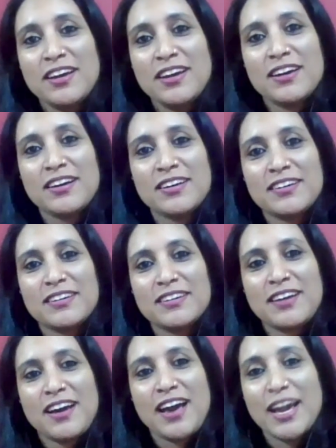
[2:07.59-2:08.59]

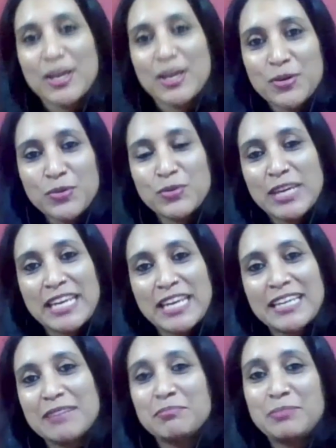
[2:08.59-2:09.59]
I know we
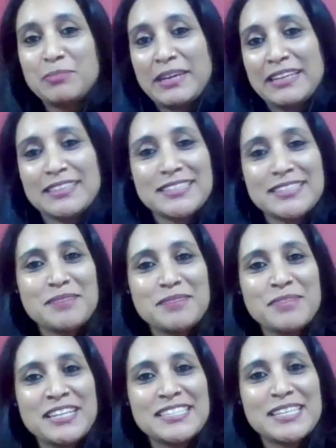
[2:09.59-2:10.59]
can complete the
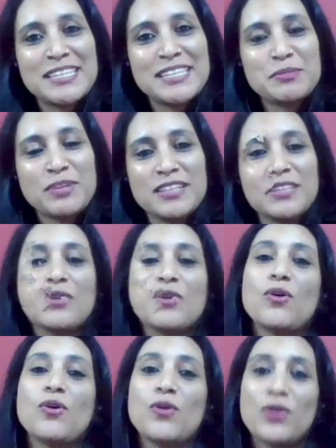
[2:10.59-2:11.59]
CMA in 6 months and
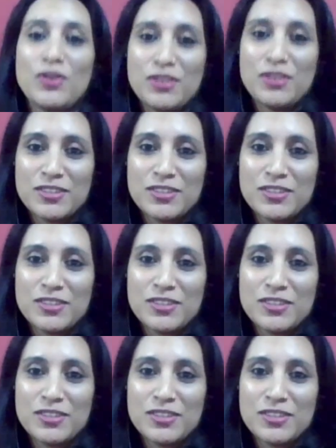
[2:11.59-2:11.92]
all